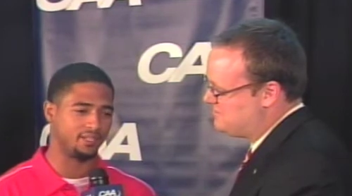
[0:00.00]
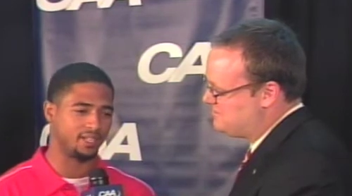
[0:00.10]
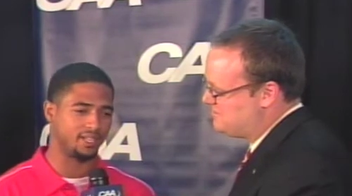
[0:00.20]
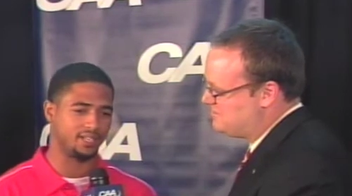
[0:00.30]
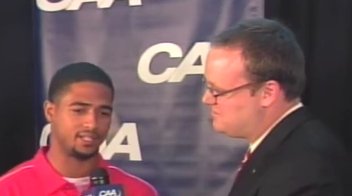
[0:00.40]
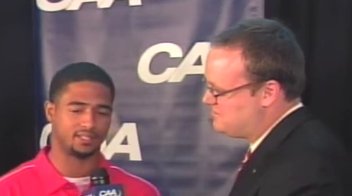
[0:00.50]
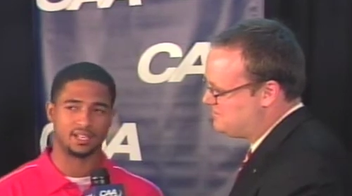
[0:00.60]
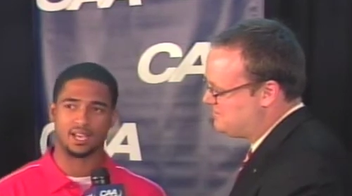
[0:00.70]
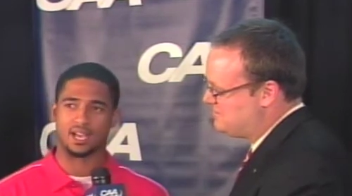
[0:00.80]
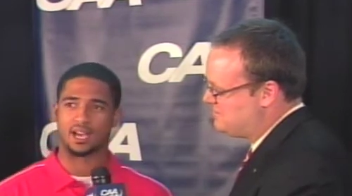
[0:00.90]
Speaker 1: and
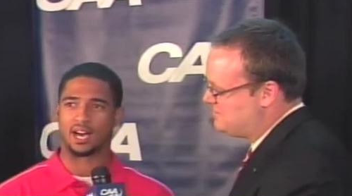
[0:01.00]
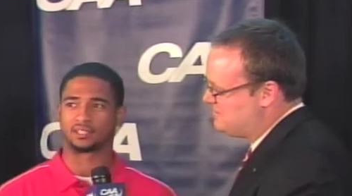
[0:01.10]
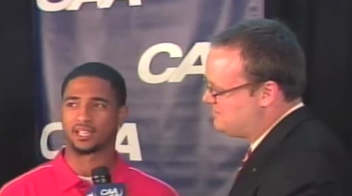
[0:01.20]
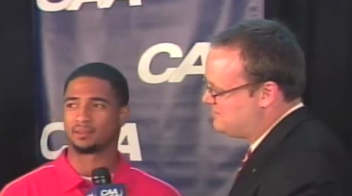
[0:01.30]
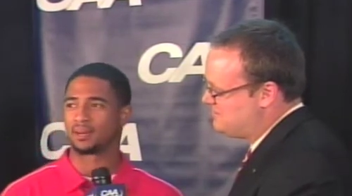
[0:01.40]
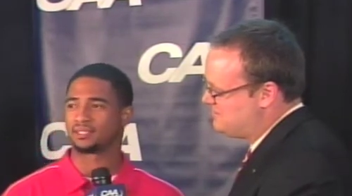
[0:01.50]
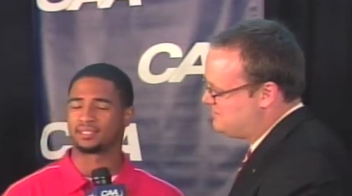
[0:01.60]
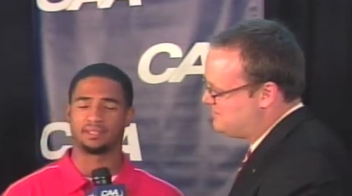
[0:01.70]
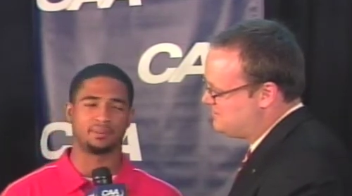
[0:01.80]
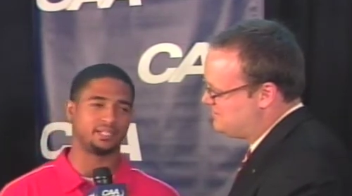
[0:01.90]
I'll thank my
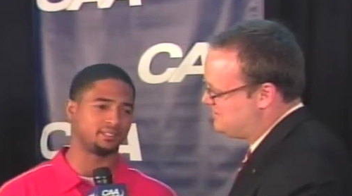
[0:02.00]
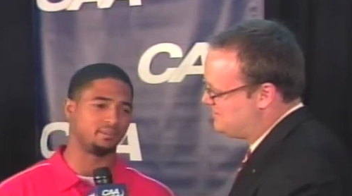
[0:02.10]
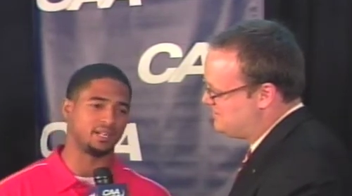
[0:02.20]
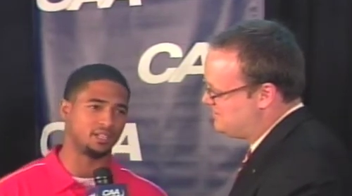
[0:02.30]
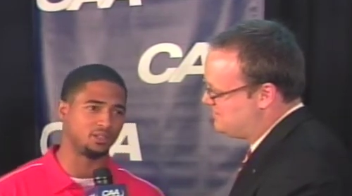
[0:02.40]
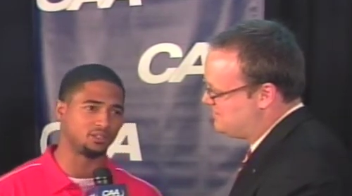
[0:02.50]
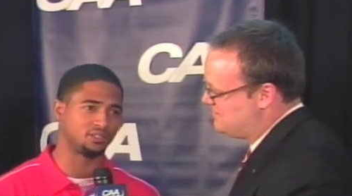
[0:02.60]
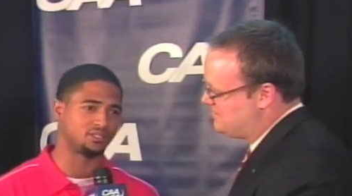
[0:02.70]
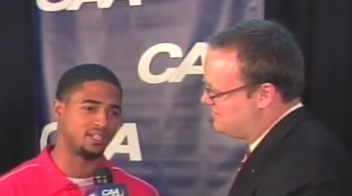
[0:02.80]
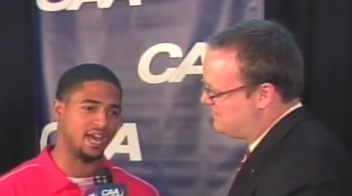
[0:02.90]
teammates and my coach
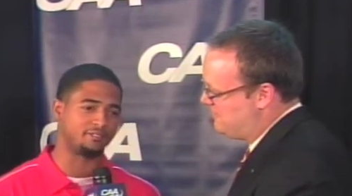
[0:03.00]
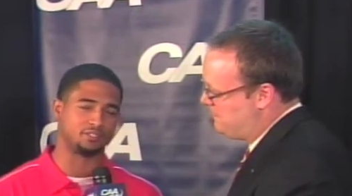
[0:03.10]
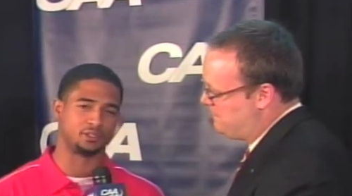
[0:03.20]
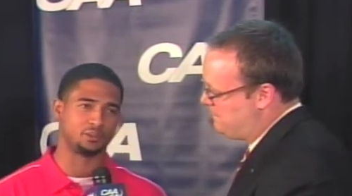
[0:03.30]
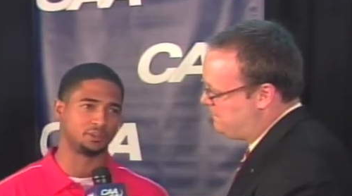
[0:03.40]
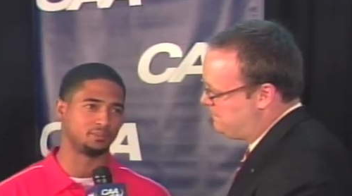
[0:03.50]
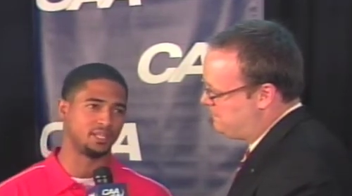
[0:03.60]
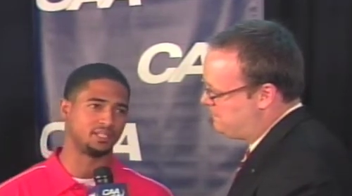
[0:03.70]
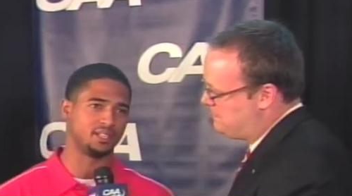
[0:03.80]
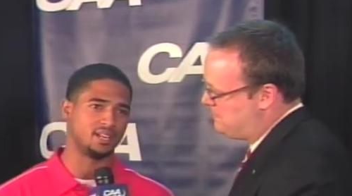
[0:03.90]
afterward, but
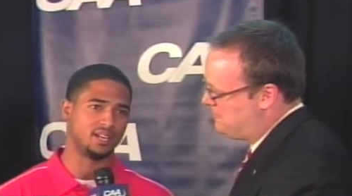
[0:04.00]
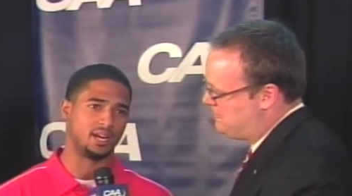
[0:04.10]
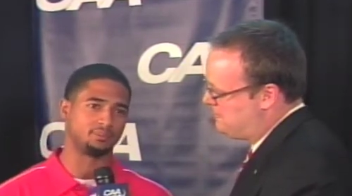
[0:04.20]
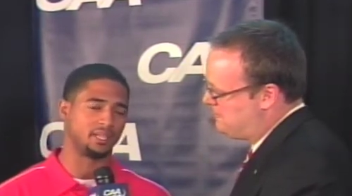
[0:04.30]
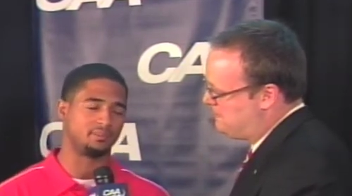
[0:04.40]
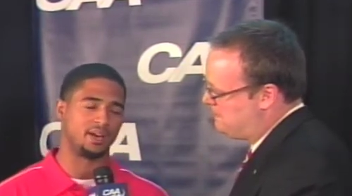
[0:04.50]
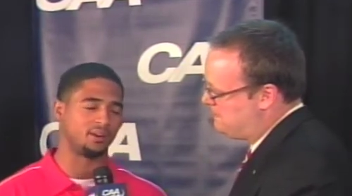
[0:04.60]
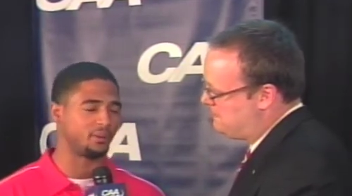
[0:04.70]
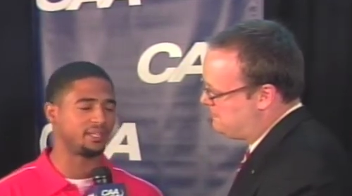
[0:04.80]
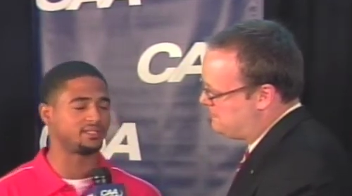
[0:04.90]
I'm thinking about a
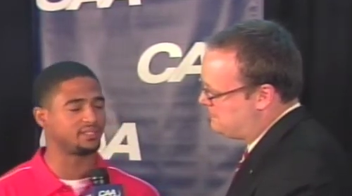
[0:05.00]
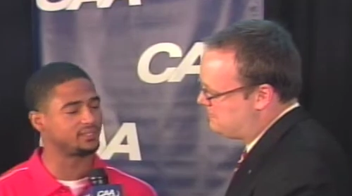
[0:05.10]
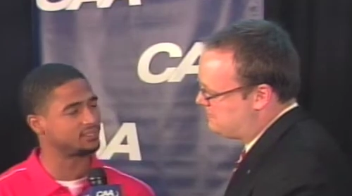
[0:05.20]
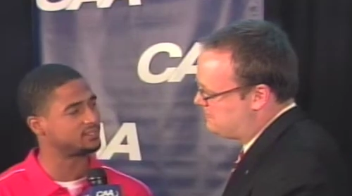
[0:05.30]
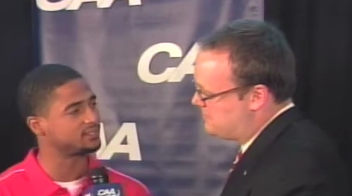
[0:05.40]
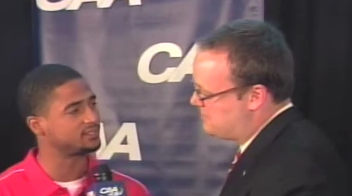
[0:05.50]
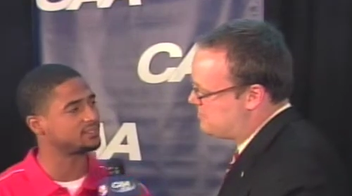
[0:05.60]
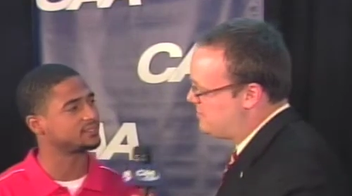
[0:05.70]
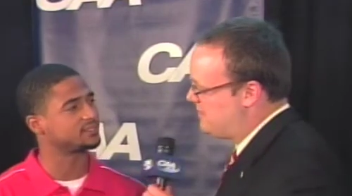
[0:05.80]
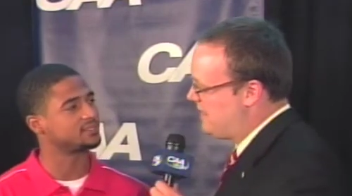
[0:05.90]
winning season.
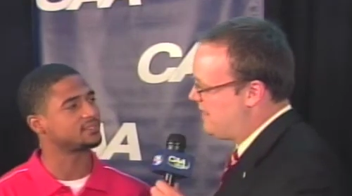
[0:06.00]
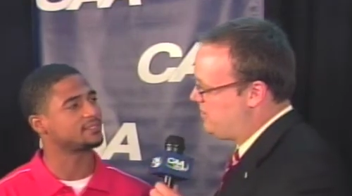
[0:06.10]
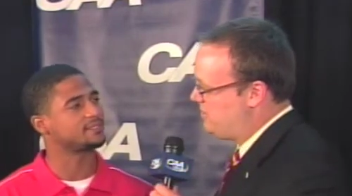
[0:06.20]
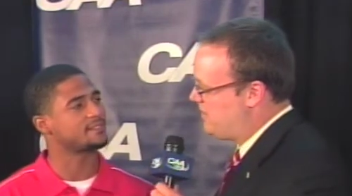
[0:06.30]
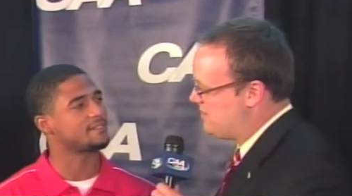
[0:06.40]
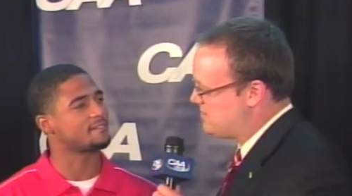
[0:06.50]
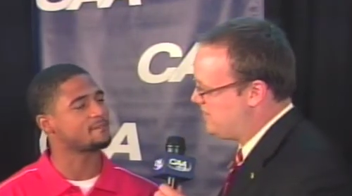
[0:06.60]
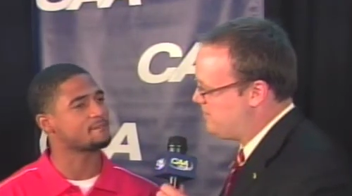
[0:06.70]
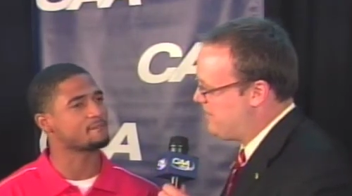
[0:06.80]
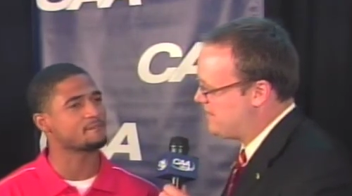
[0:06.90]
Speaker 2: Speaking of that, how are you guys going to get
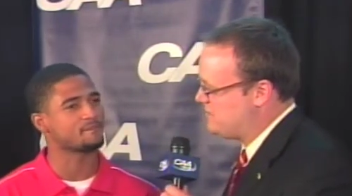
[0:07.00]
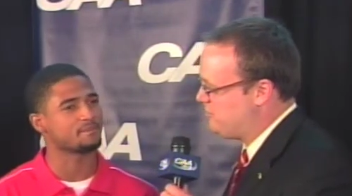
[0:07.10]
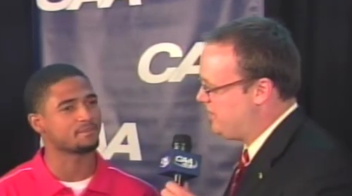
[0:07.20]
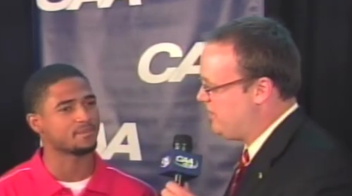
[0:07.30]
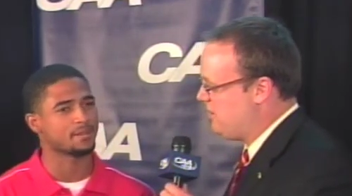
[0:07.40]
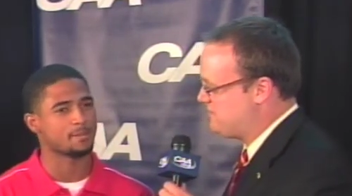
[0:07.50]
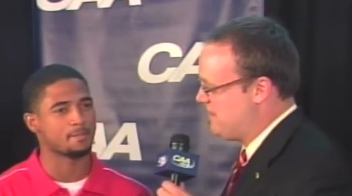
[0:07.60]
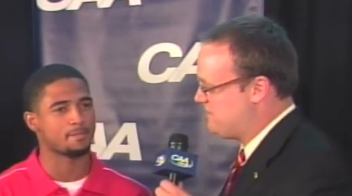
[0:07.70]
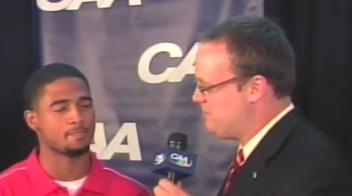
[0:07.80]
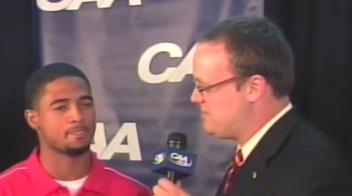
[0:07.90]
back to the playoffs
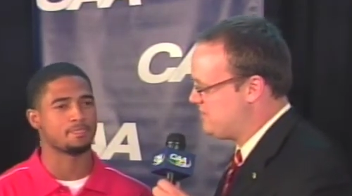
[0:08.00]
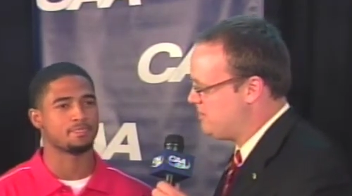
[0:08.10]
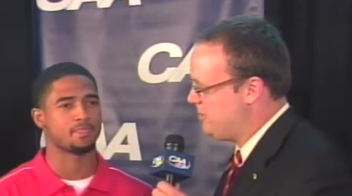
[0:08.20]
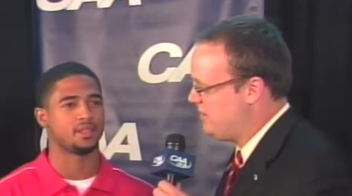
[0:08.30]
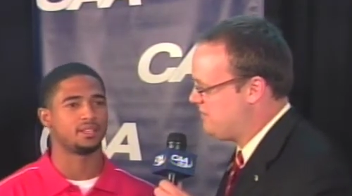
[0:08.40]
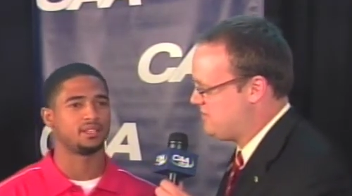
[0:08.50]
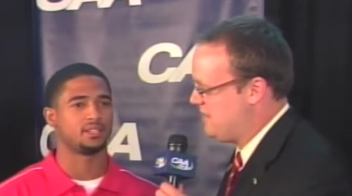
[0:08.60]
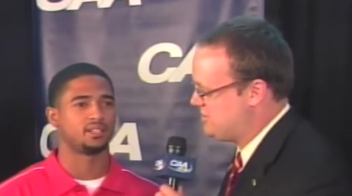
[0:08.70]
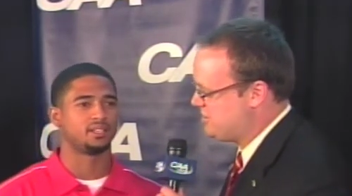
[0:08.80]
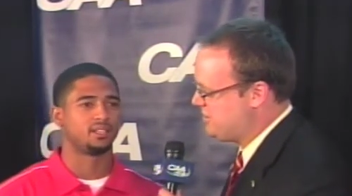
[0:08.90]
after missing the playoffs
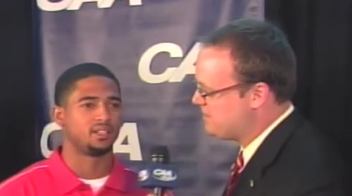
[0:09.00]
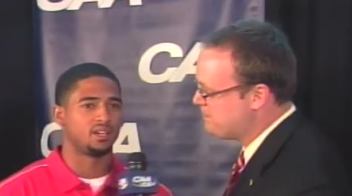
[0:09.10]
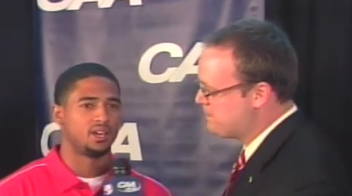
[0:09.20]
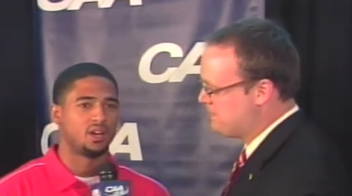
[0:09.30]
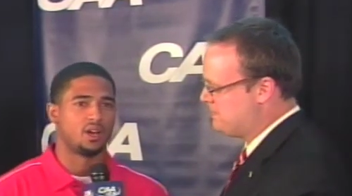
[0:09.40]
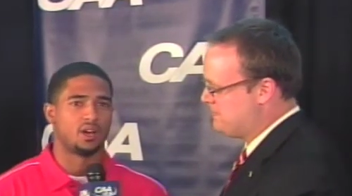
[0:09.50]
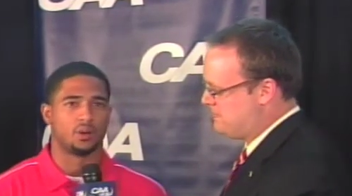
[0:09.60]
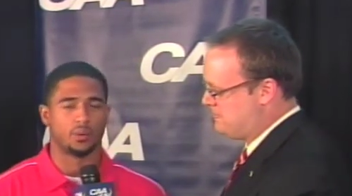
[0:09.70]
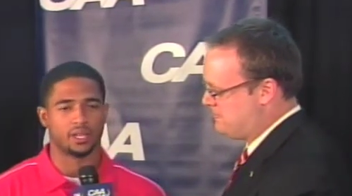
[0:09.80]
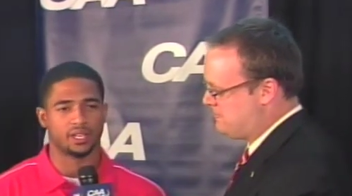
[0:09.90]
last year?
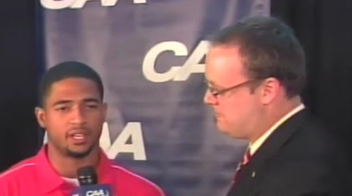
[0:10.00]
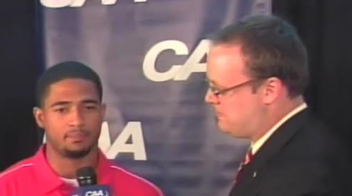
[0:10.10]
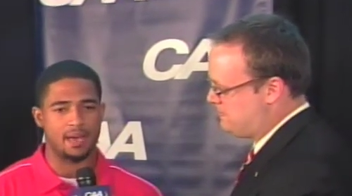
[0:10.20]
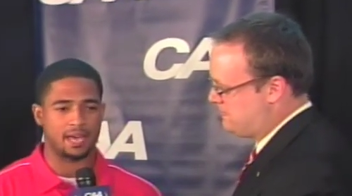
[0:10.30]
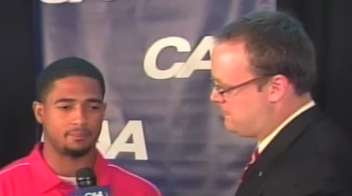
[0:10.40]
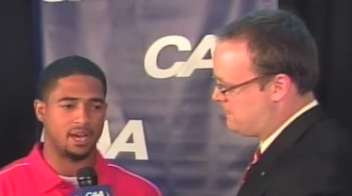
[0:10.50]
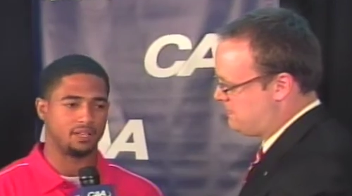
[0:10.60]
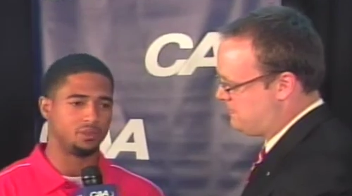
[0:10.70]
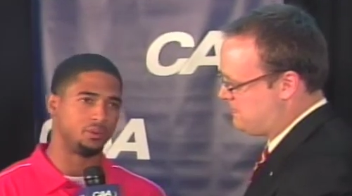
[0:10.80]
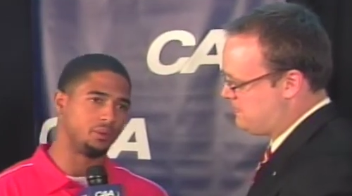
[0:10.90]
Speaker 1: We're going to get back by
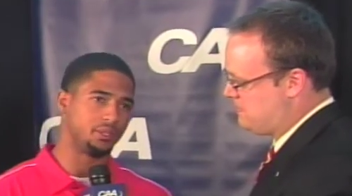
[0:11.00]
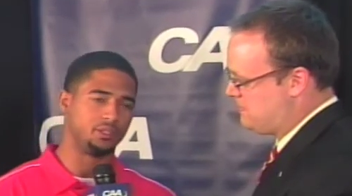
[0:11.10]
doing what we do